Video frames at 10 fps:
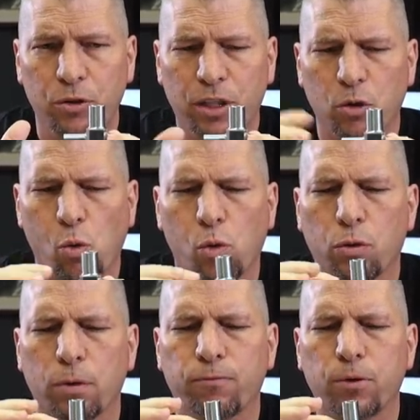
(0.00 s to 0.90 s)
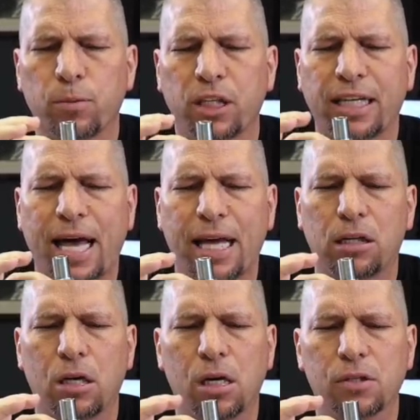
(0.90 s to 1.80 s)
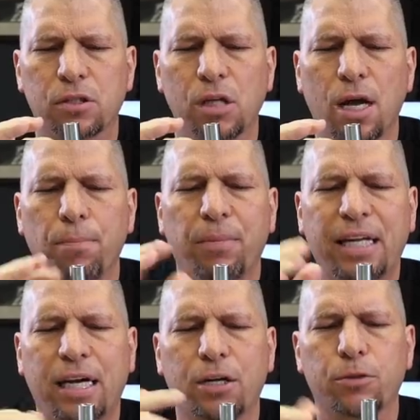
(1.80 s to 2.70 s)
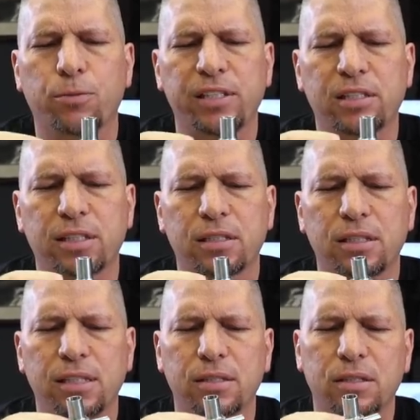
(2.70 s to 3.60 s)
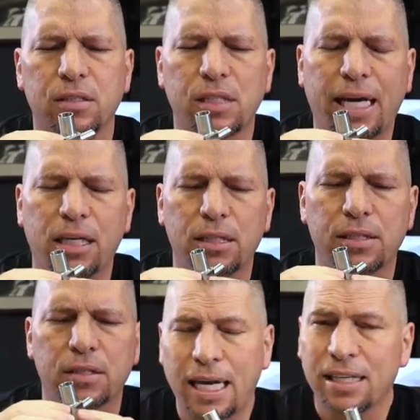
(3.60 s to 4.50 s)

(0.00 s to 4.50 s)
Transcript: You can order them from the catalogs made out of 316 stainless,